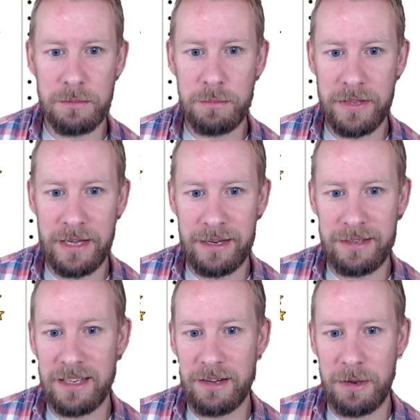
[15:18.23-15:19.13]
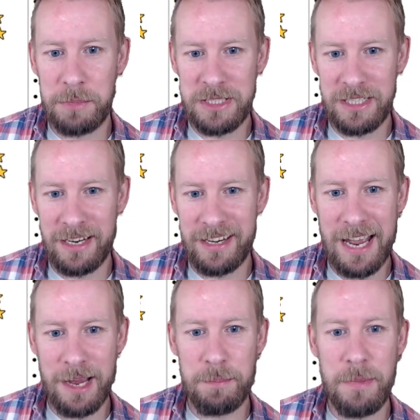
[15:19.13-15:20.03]
but then, you know, I'm missing a
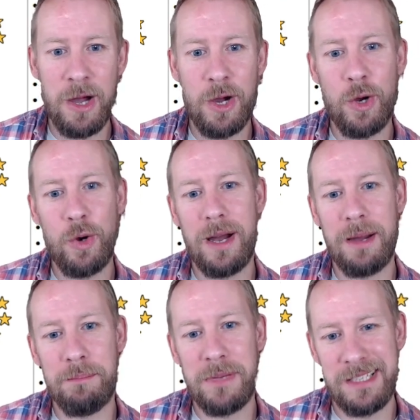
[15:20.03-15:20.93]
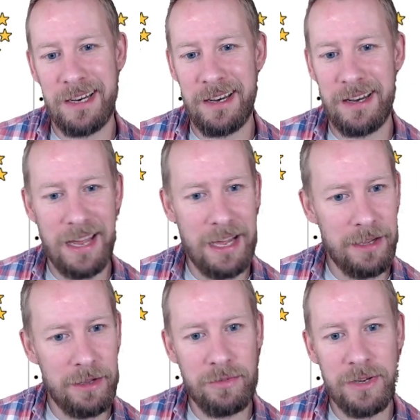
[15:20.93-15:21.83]
Necmo, I'm missing an
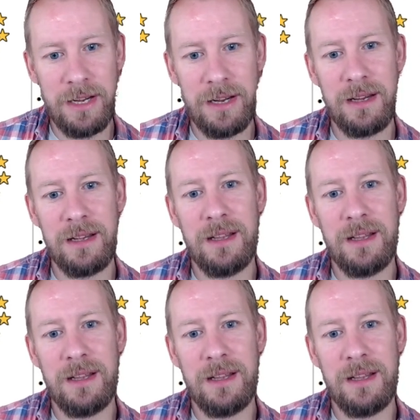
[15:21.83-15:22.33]
Elva,